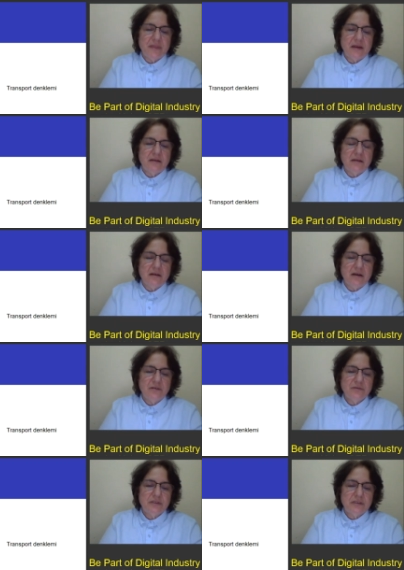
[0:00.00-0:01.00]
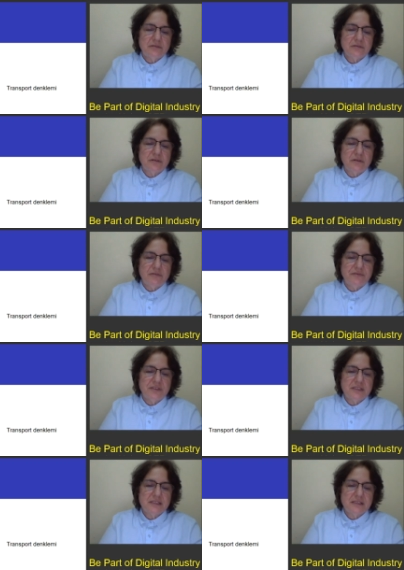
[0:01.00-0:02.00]
outlet of
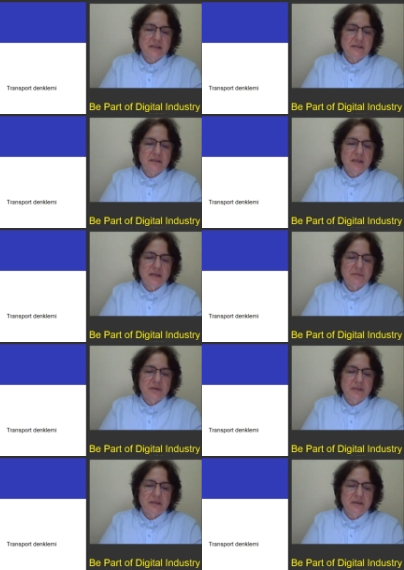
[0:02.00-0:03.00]
this cell, but